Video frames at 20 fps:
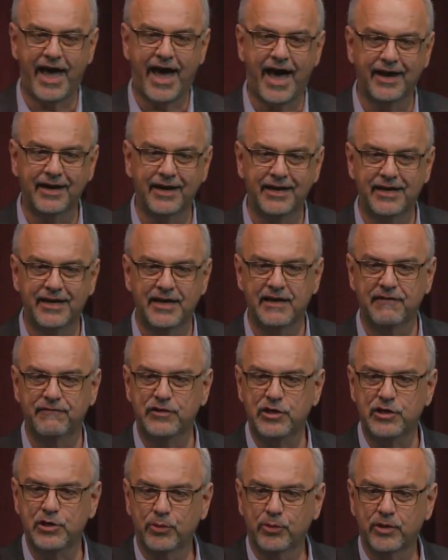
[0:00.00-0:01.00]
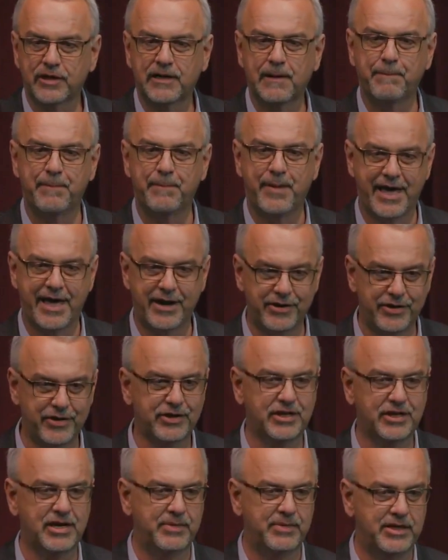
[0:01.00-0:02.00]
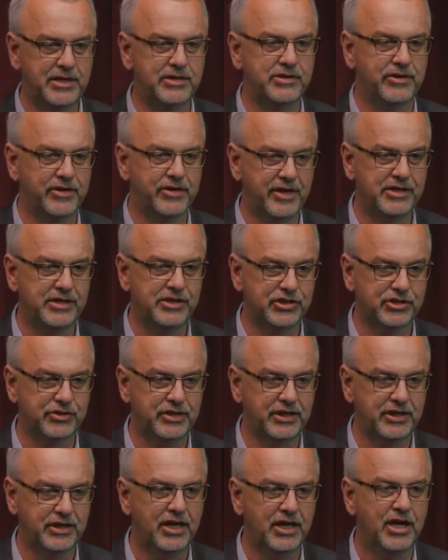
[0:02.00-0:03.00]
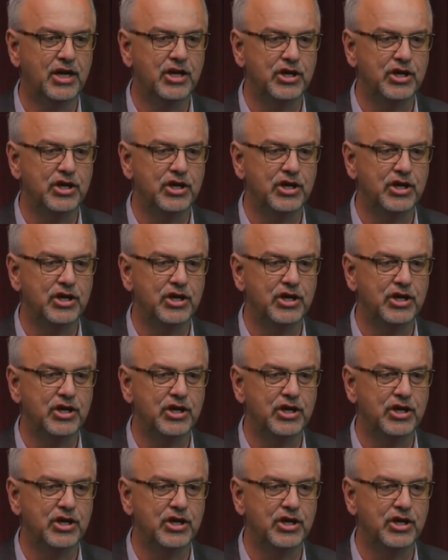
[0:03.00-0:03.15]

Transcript: that if you were a competitor coming into your industry,